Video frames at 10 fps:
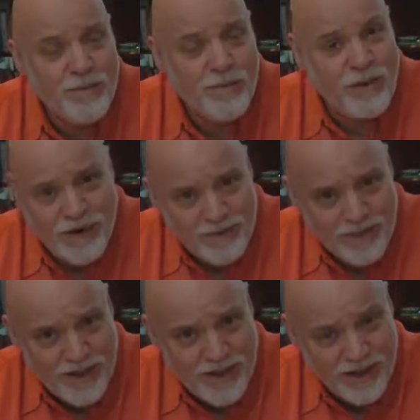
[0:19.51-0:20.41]
Whatever
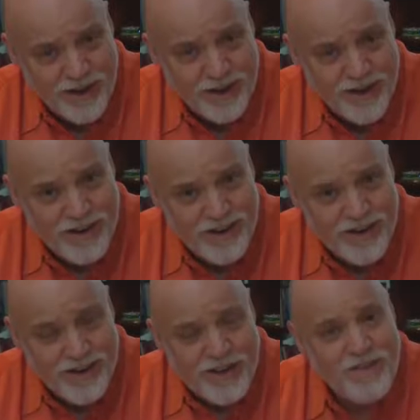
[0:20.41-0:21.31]
they are,
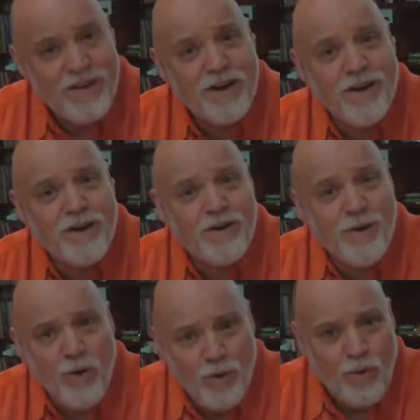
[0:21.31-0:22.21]
there are
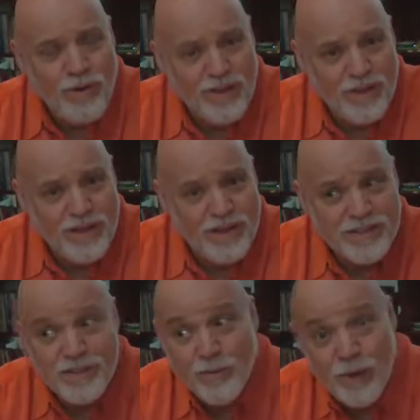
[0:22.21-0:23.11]
old
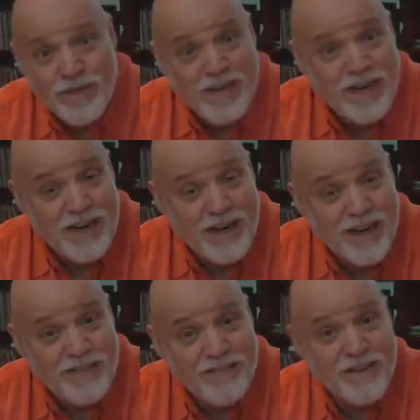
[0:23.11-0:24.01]
things that once had
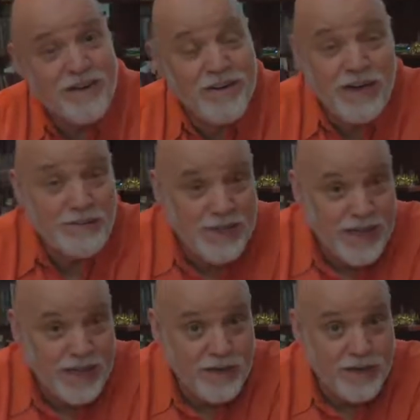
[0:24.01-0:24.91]
life that are now
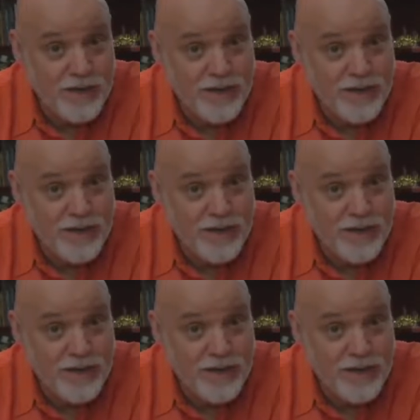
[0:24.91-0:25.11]
dead